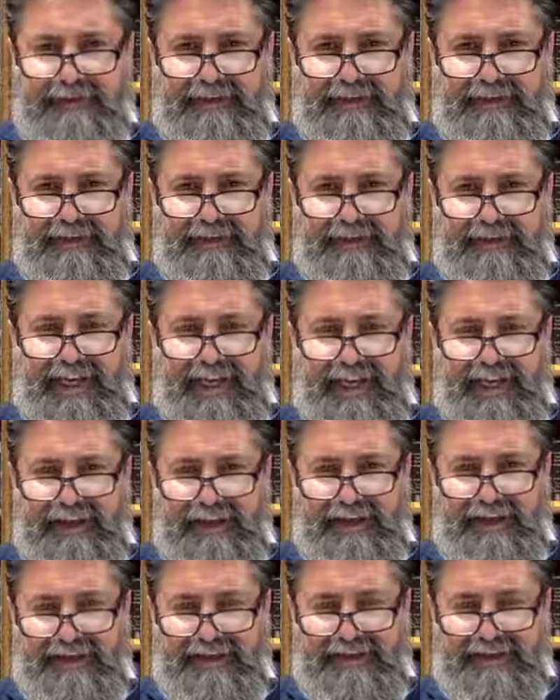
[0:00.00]

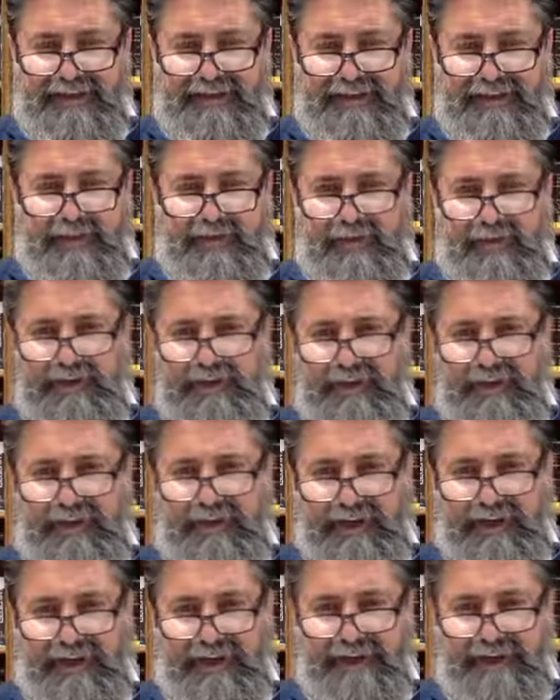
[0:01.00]
Shilia is what
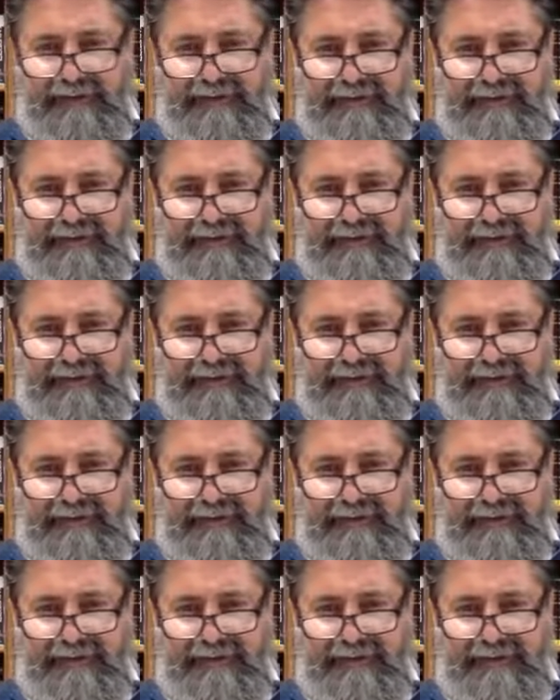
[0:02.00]
shilia